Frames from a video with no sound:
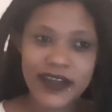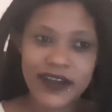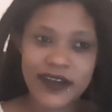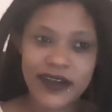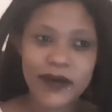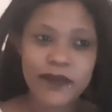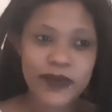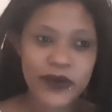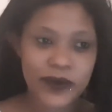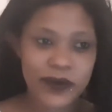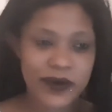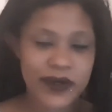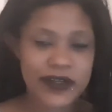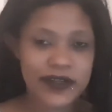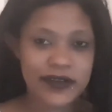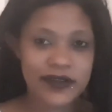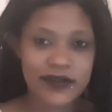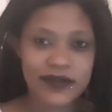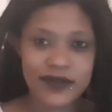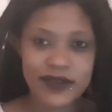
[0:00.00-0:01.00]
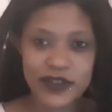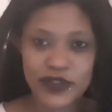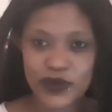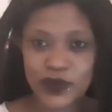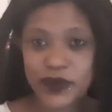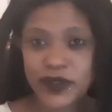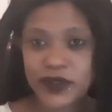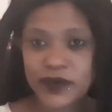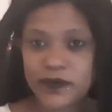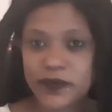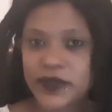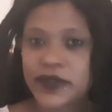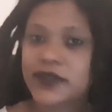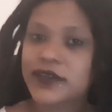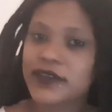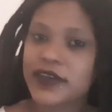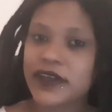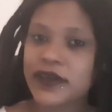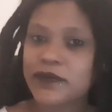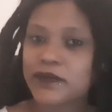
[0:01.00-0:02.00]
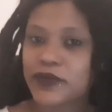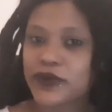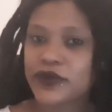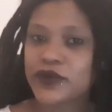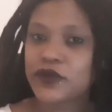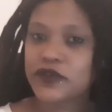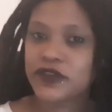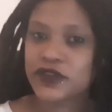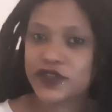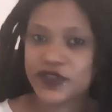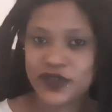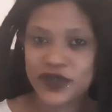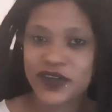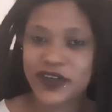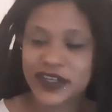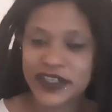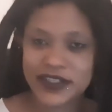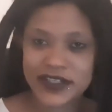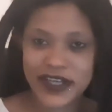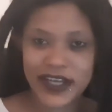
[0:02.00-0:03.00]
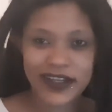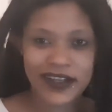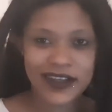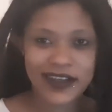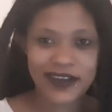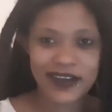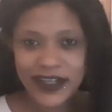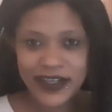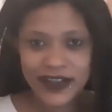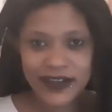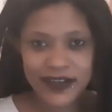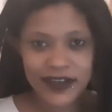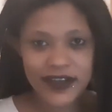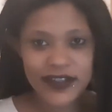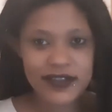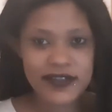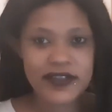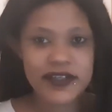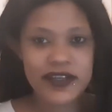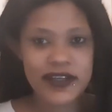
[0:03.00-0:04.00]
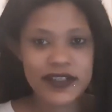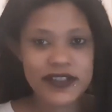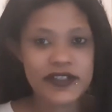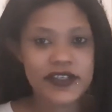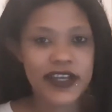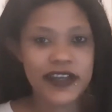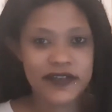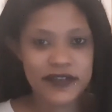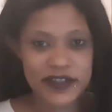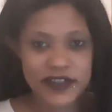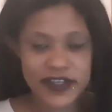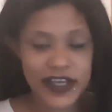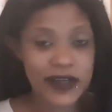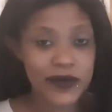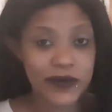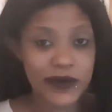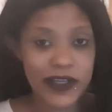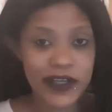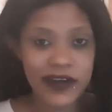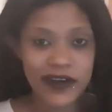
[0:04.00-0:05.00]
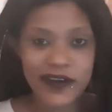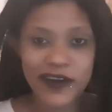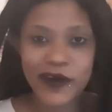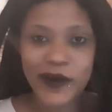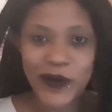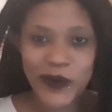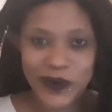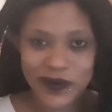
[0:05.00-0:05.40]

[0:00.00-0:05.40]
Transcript: Number 1, does world building improve your storytelling? The answer is a resounding no.